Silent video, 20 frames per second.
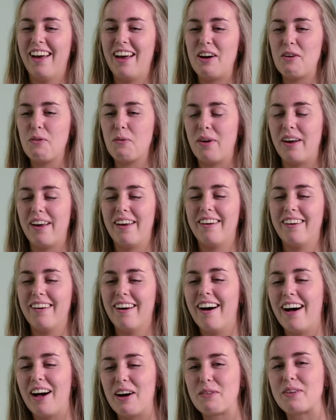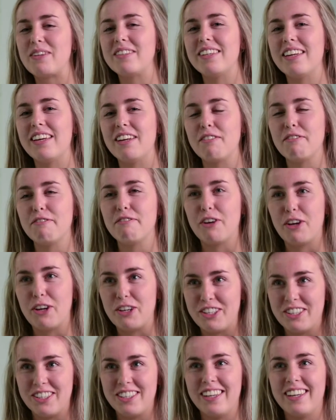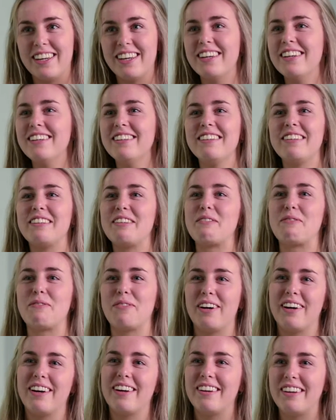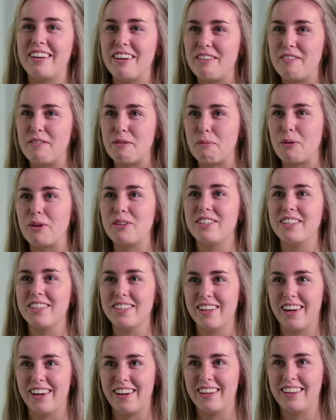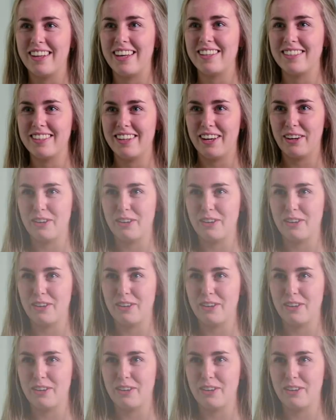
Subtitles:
When I was in first year, one of the most exciting things that I